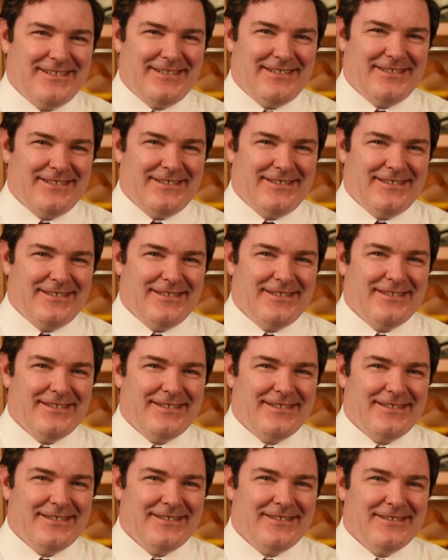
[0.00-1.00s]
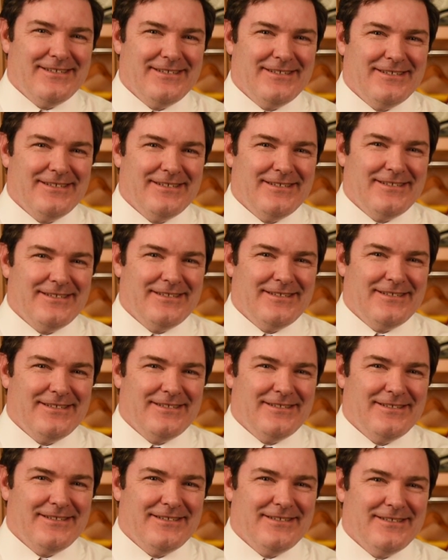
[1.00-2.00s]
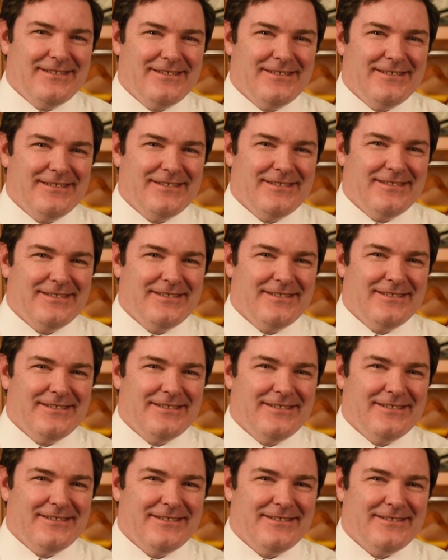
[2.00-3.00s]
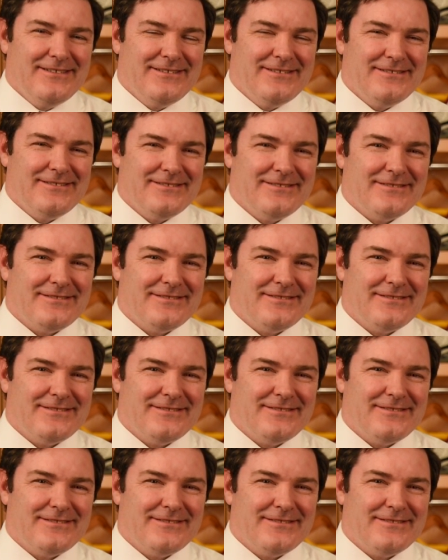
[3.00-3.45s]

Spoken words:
[no speech]